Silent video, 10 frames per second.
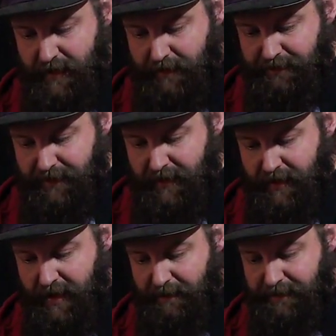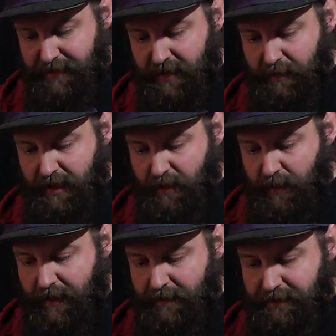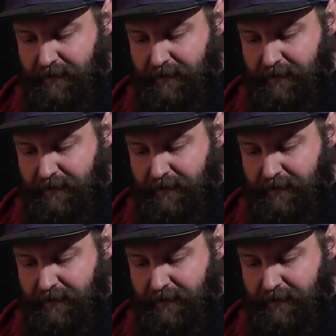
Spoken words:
yeah. Cap, come here quick.